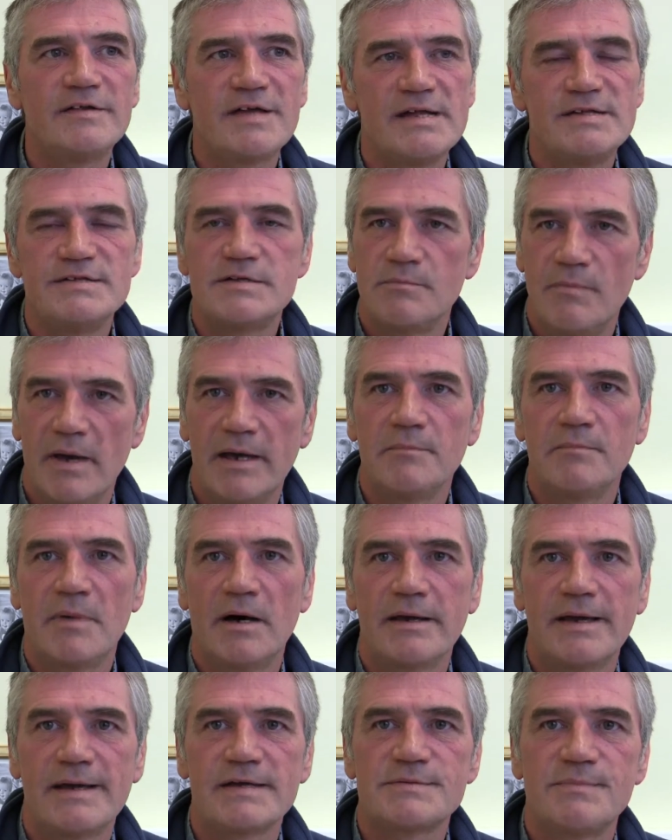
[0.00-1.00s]
tend to make
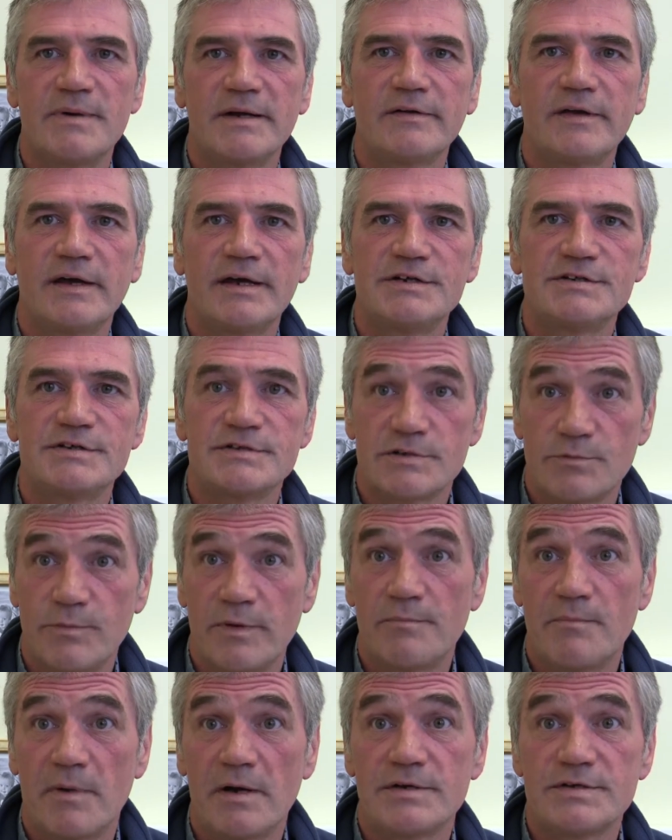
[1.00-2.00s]
my expectations
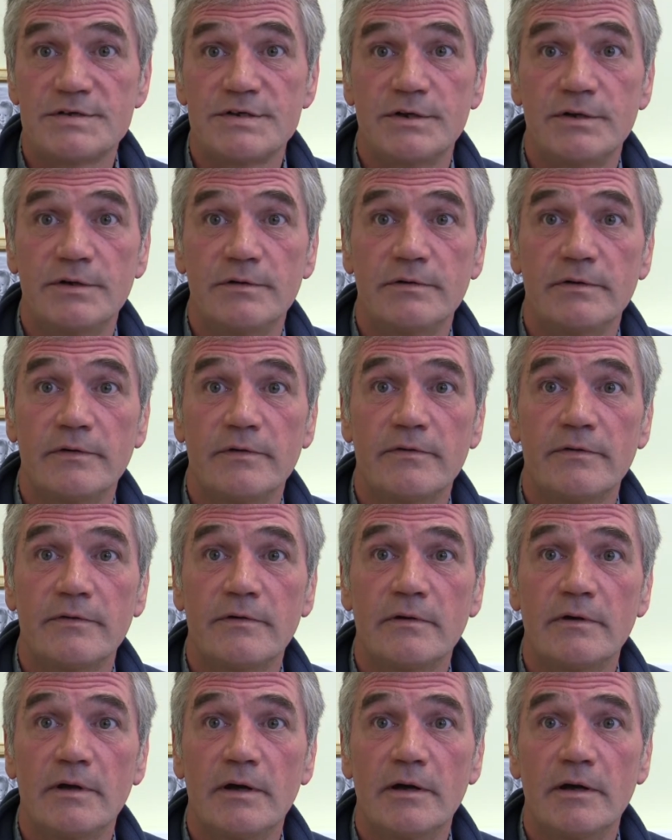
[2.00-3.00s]
with my
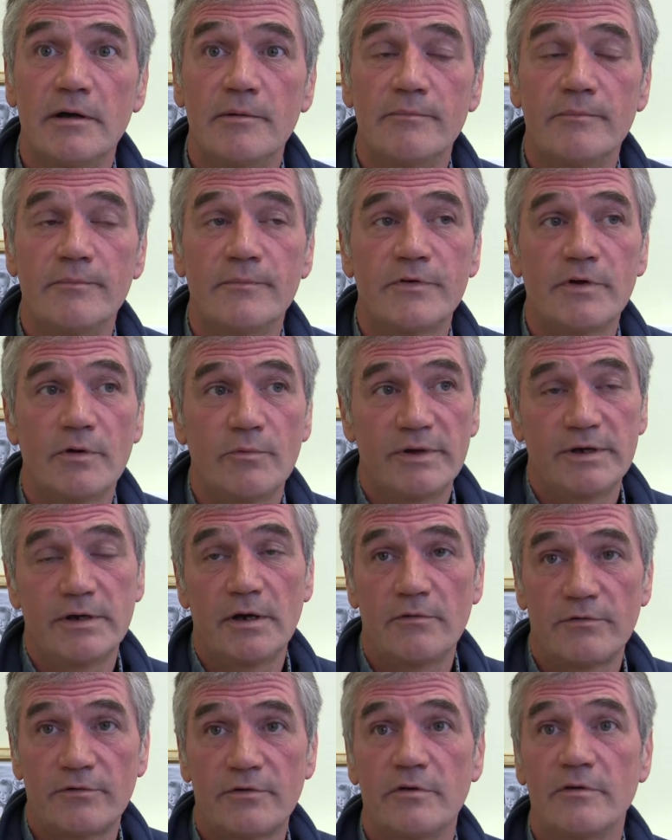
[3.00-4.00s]
students, so we
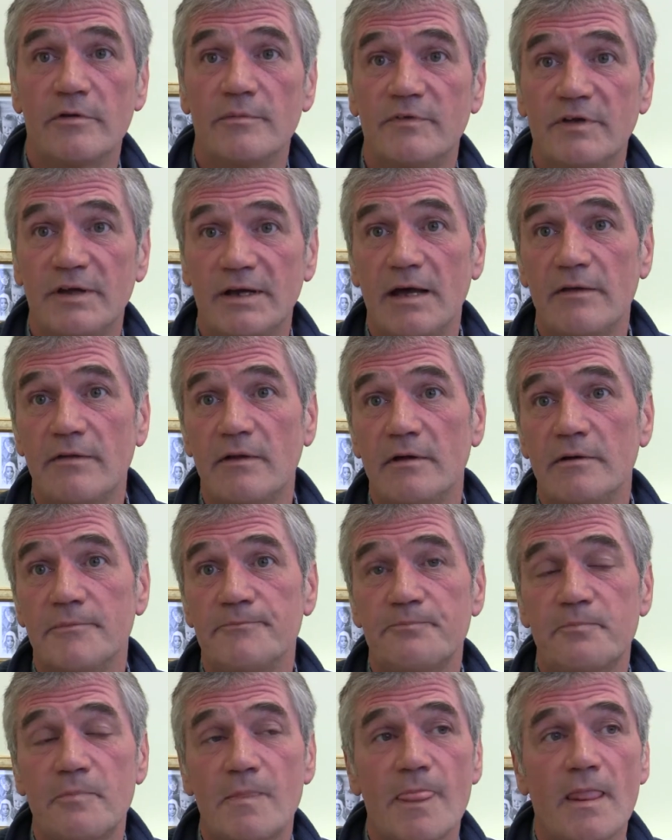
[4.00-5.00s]
go through them together,
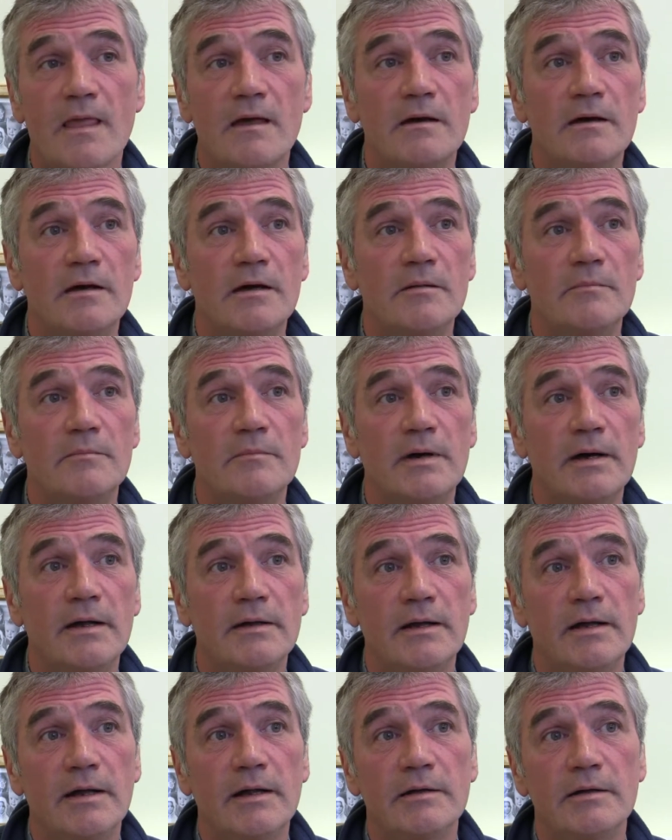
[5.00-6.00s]

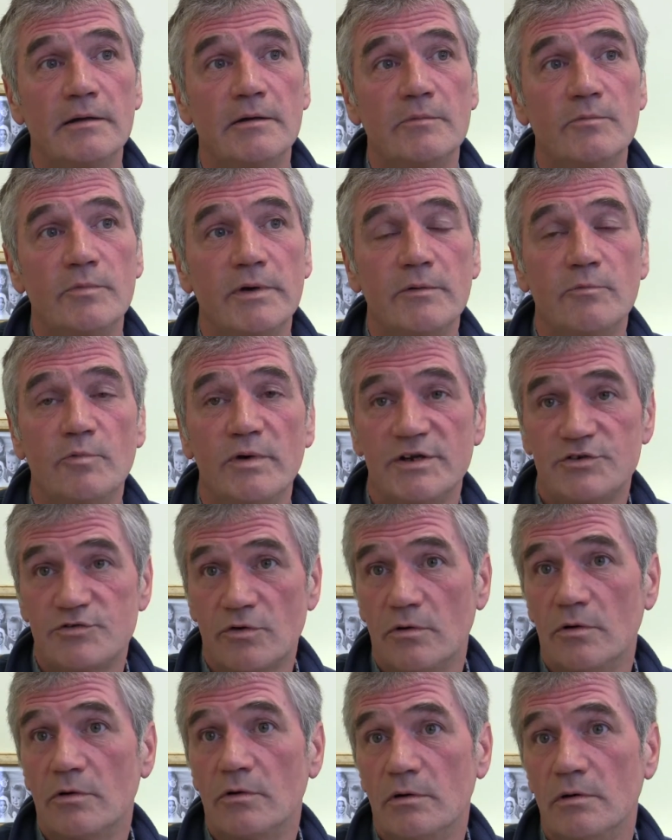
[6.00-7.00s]
and we
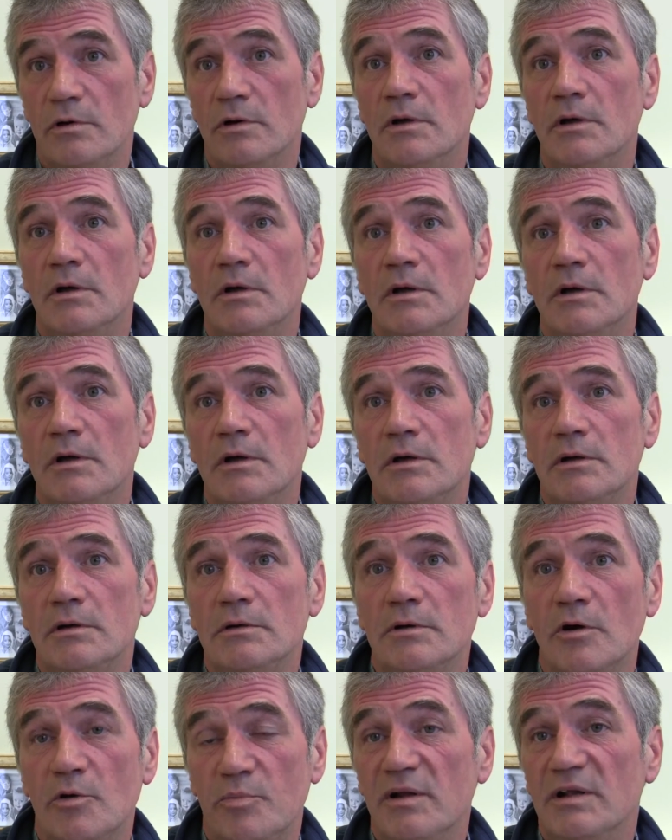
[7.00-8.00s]
draw
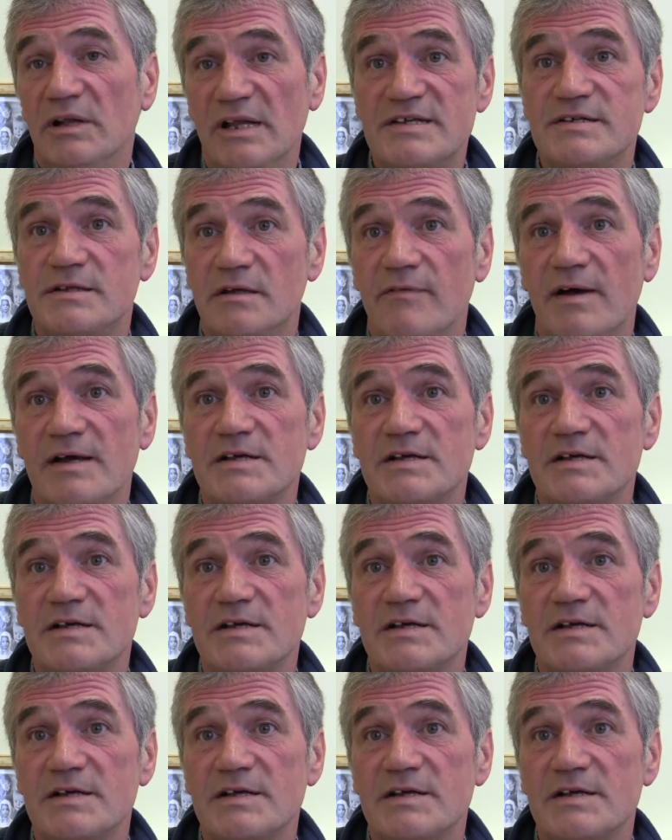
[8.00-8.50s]
up a list of